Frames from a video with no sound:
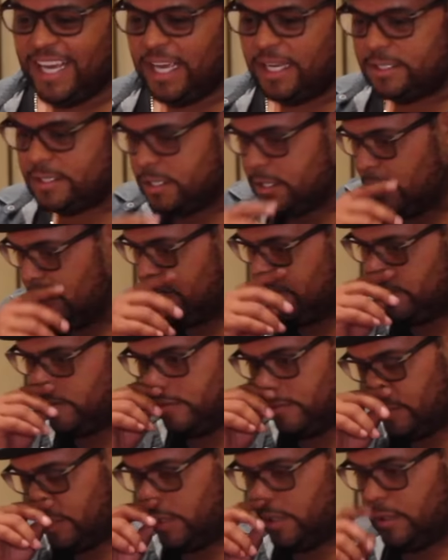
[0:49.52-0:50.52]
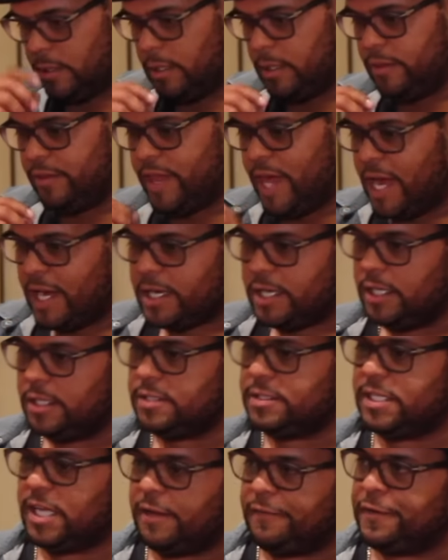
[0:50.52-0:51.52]
and so eh, that
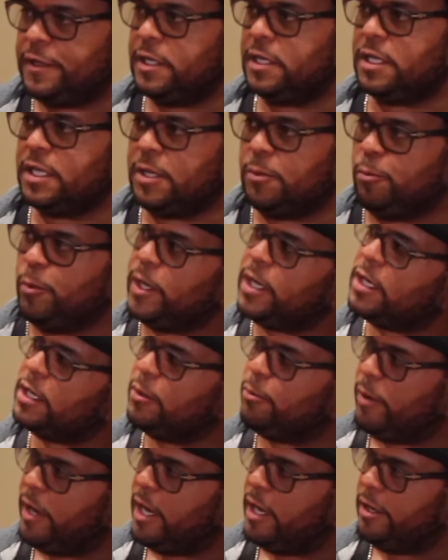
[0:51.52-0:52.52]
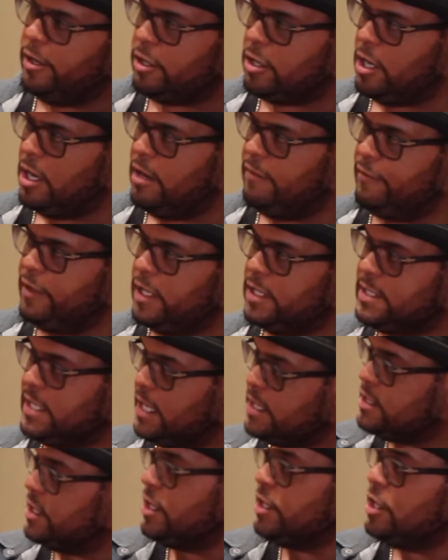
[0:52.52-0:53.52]
could definitely whittle away at your confidence
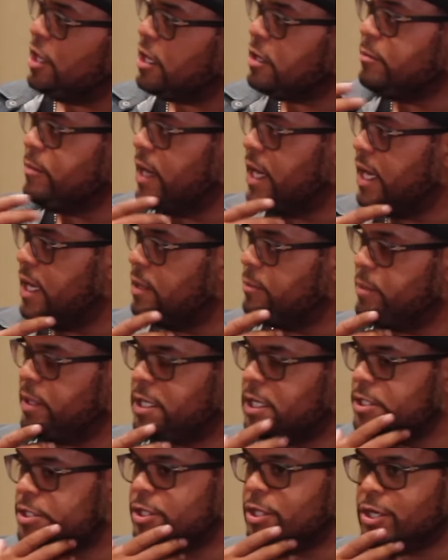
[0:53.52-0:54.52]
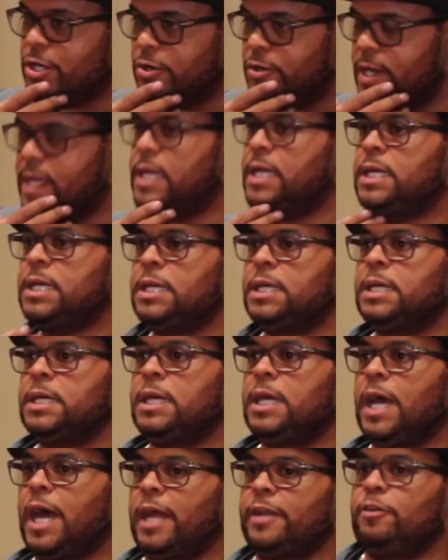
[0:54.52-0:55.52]
as a young man because you're going,
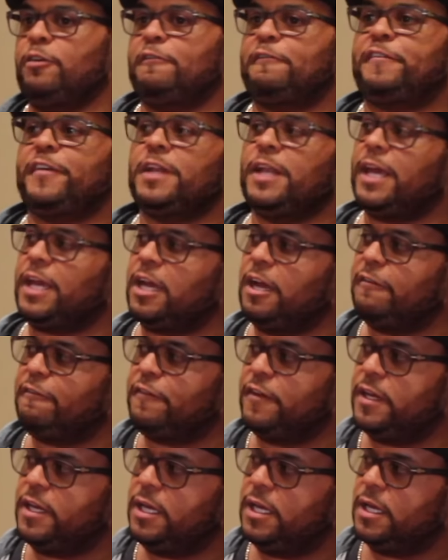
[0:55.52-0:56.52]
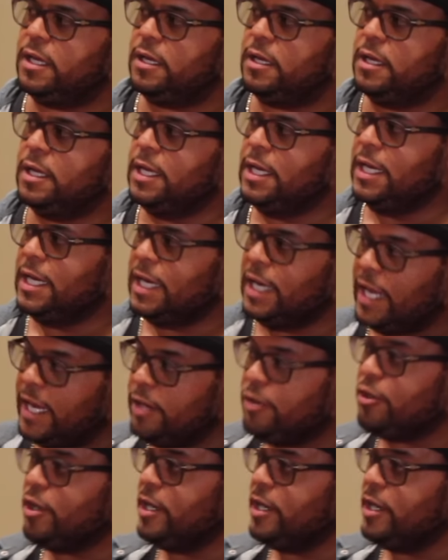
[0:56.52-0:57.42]
I don't feel like I fit in. Later